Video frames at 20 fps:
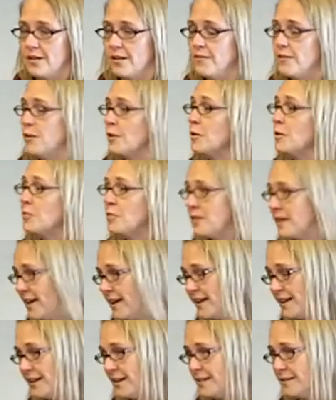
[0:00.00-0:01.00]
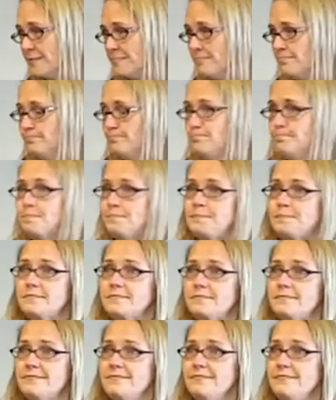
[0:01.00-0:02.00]
if they're complaining,
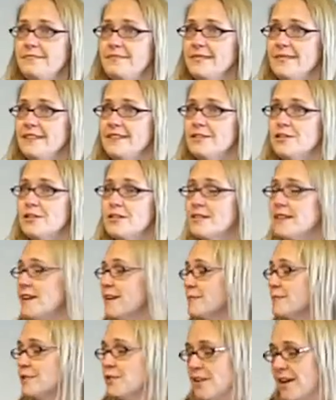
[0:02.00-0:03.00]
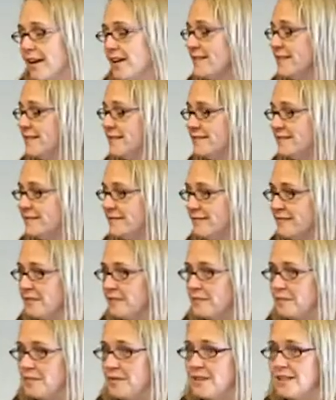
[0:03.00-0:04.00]
just get them checked.
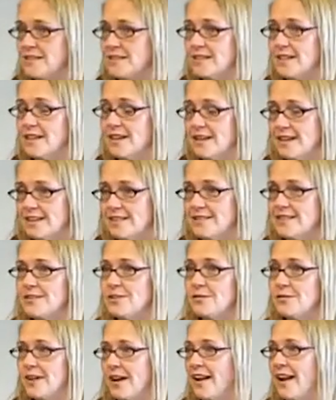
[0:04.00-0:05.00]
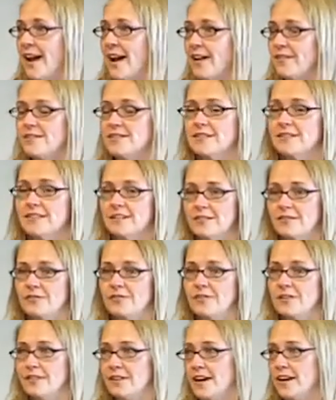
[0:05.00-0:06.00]
Because kids do not have to live
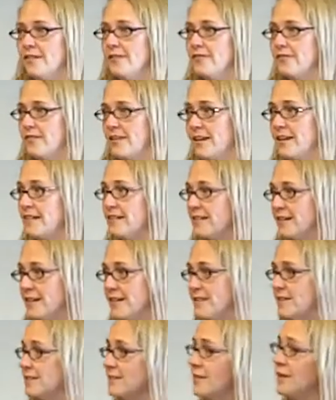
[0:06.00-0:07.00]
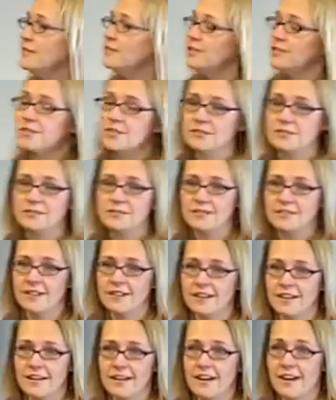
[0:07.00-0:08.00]
the life that us adults do.
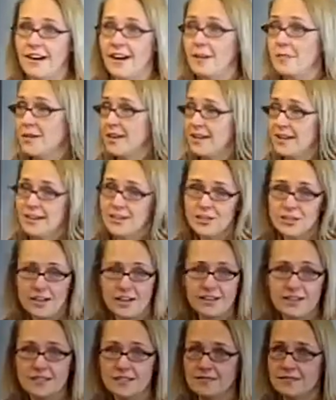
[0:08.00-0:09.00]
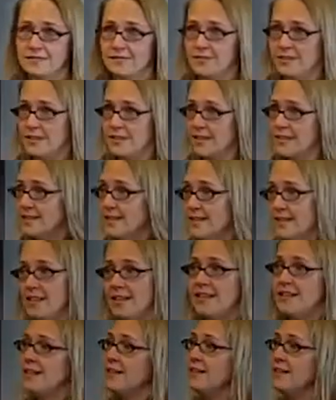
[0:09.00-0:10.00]
I've been getting checked for
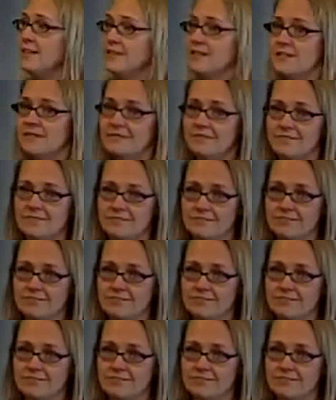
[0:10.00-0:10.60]
16 years,